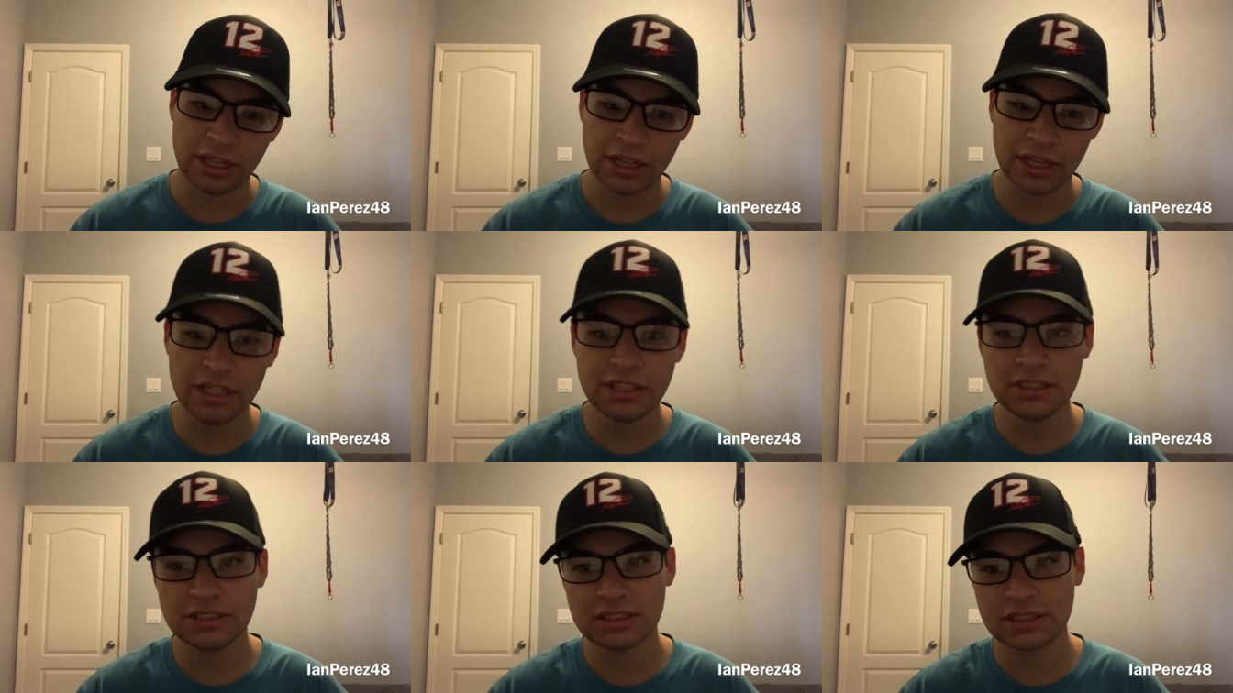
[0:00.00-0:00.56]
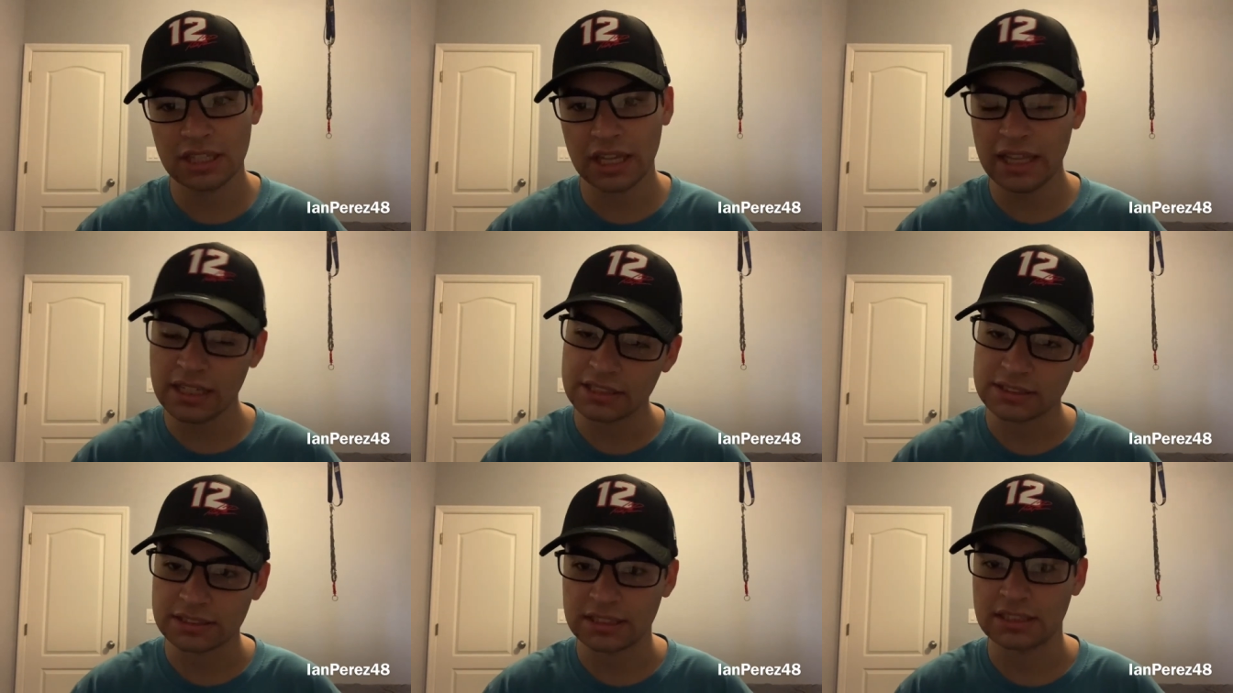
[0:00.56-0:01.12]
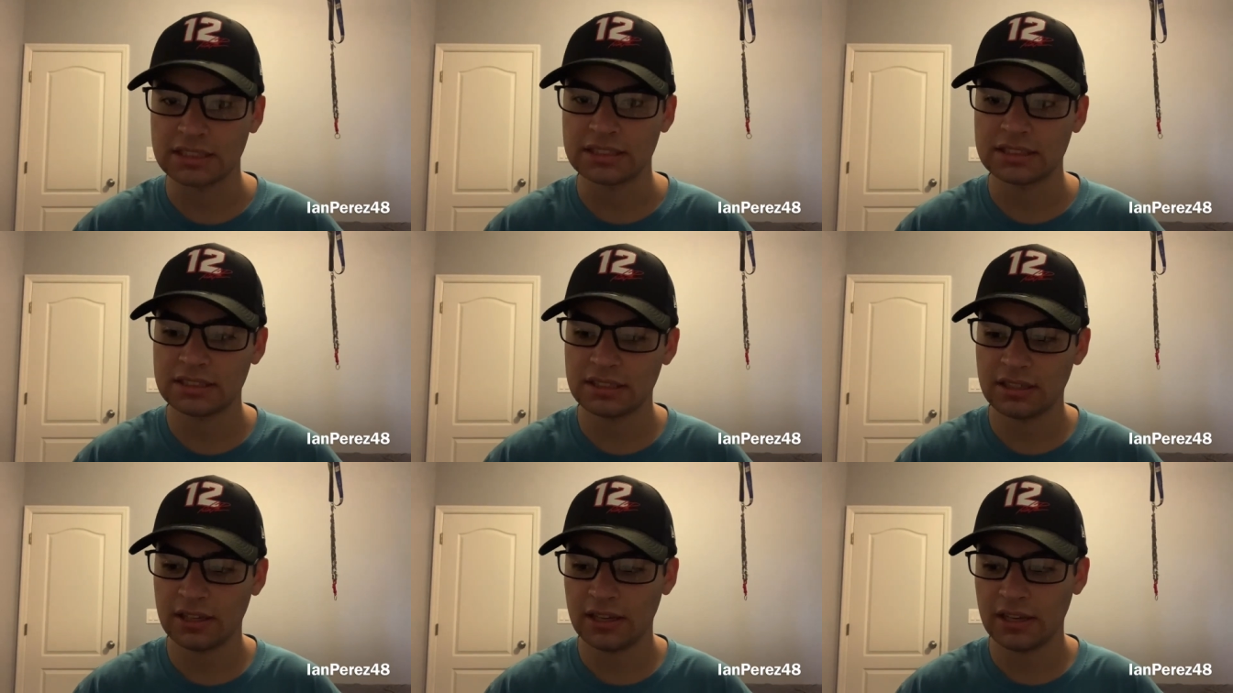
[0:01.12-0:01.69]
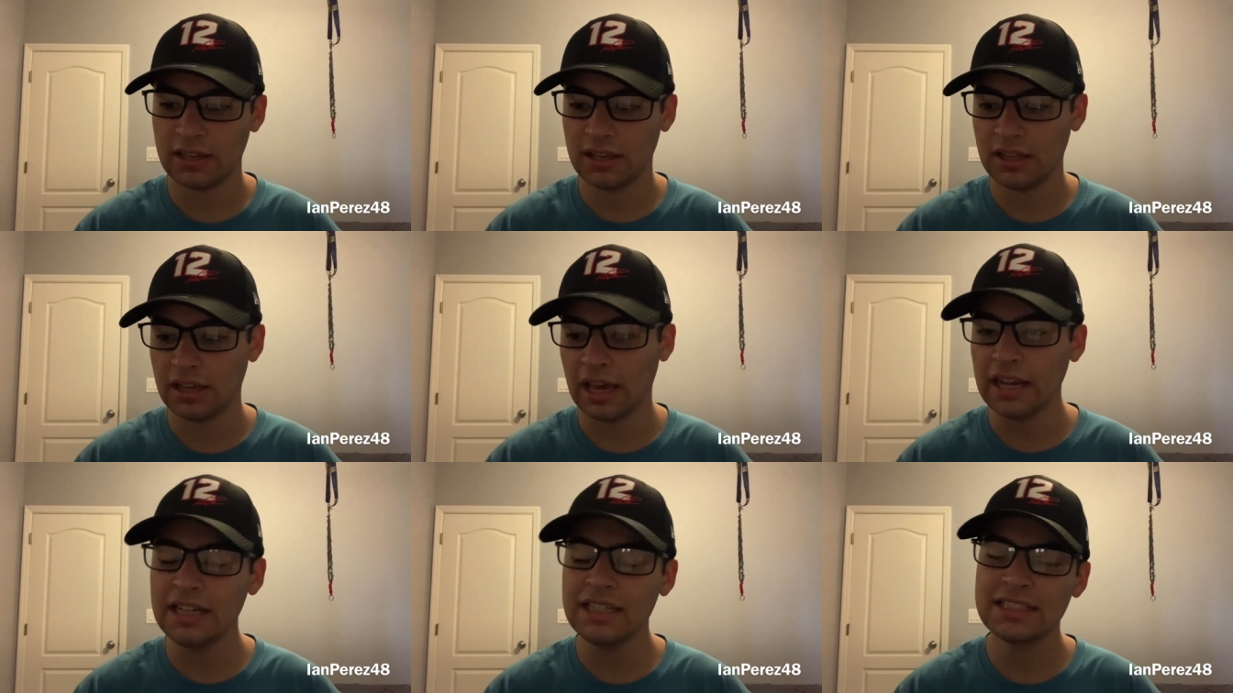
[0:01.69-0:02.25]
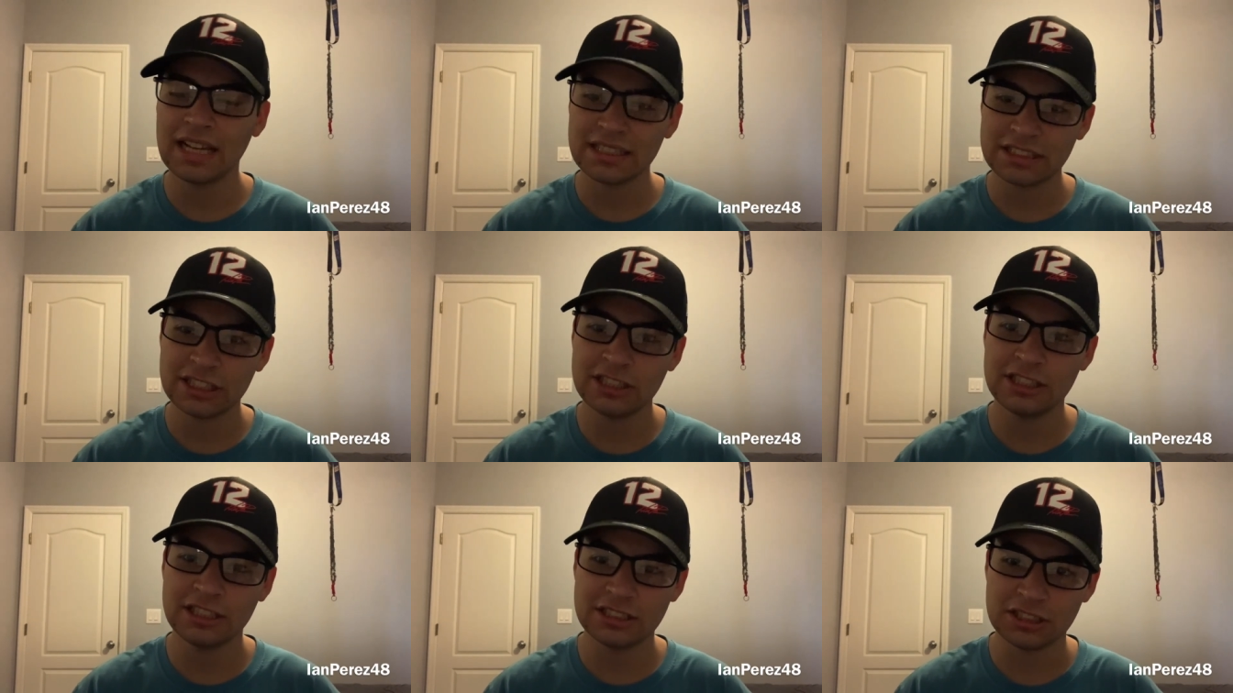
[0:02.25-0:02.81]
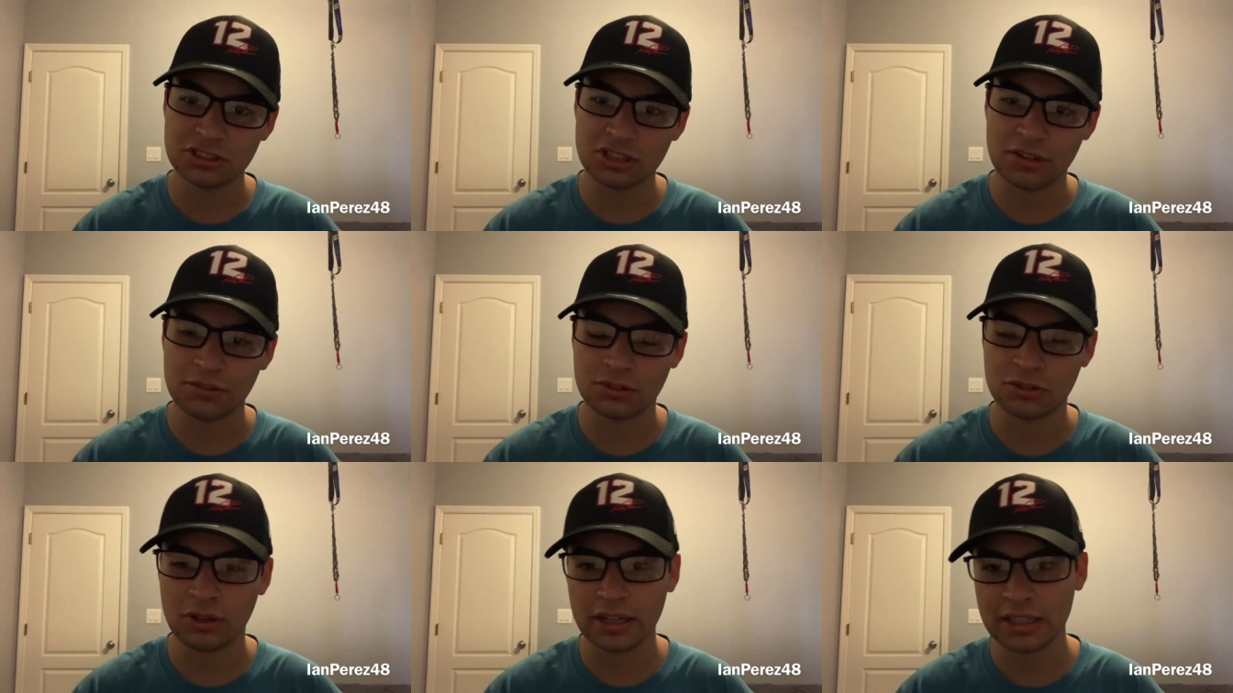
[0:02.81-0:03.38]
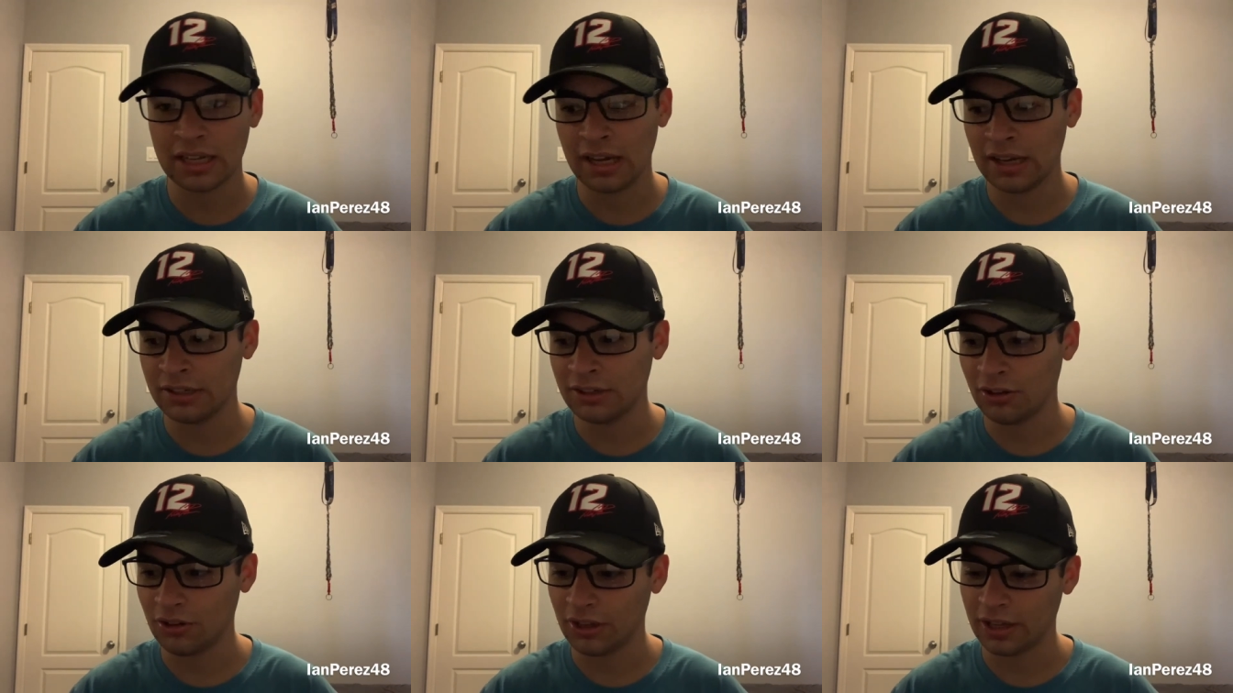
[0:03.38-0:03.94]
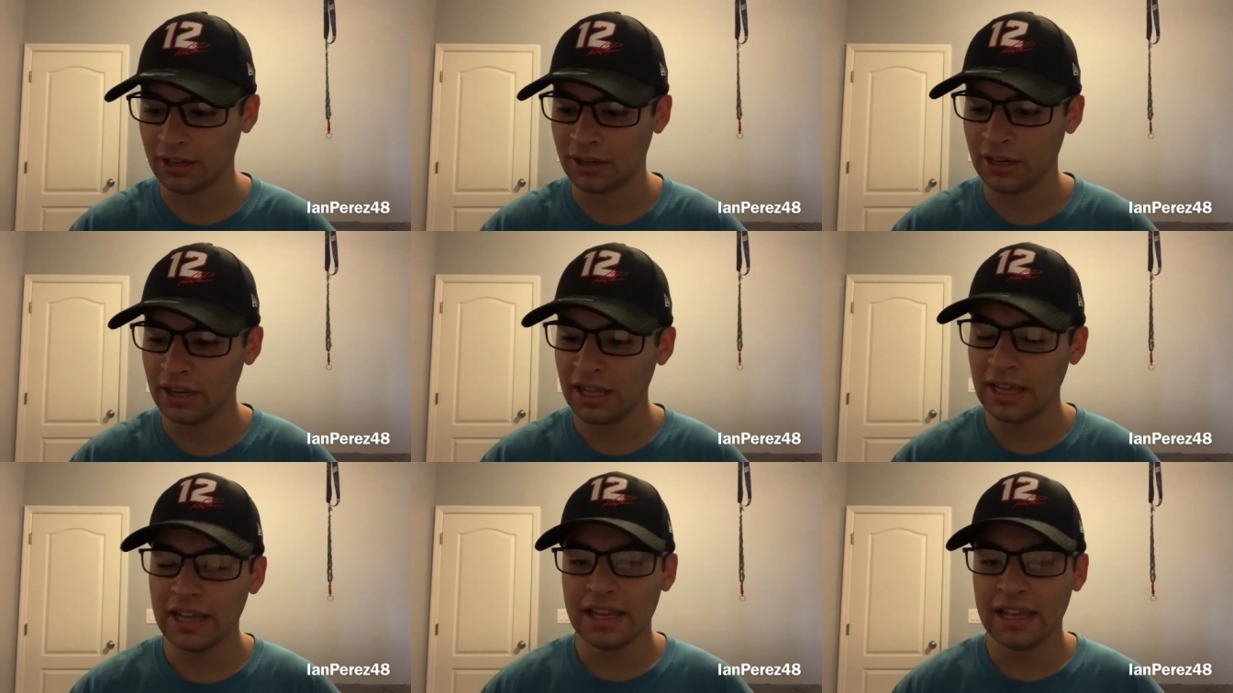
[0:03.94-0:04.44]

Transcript: He's innocent and he's actually a decent driver, great guy and all that.